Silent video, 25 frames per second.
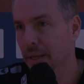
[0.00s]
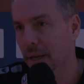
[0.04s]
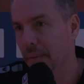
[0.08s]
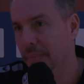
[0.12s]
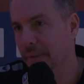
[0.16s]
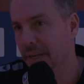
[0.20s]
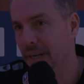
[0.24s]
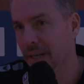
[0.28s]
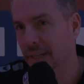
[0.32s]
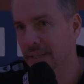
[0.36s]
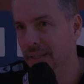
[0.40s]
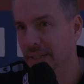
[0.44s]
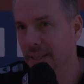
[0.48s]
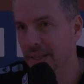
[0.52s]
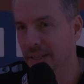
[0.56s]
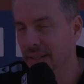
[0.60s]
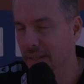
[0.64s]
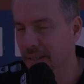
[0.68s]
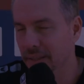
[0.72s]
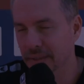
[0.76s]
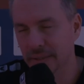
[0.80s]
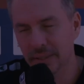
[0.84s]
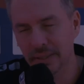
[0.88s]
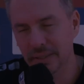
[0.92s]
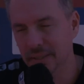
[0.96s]
I
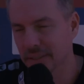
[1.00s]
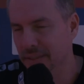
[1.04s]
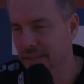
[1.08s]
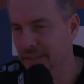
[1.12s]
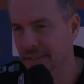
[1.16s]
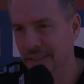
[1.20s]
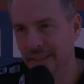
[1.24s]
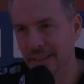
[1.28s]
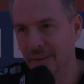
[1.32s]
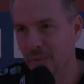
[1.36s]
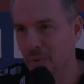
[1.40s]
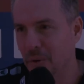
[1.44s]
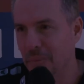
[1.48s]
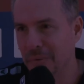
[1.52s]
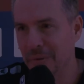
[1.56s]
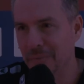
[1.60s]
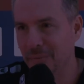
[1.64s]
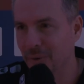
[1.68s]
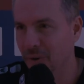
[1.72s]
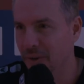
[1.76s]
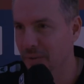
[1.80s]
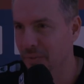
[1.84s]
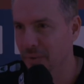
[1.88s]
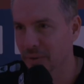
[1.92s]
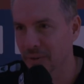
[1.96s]
mean, this is a woman
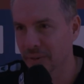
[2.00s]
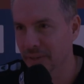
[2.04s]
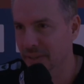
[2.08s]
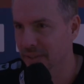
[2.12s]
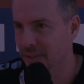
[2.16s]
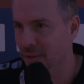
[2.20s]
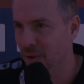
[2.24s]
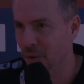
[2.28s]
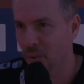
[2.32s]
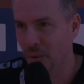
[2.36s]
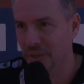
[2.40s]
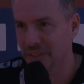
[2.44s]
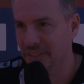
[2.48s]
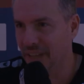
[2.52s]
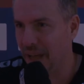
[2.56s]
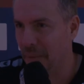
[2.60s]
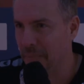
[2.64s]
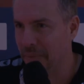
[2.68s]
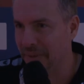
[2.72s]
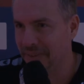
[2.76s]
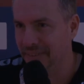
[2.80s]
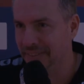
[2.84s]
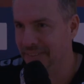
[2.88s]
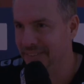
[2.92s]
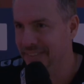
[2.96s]
volleyball. It always
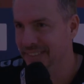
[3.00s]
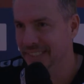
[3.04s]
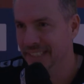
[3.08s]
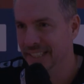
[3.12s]
happens.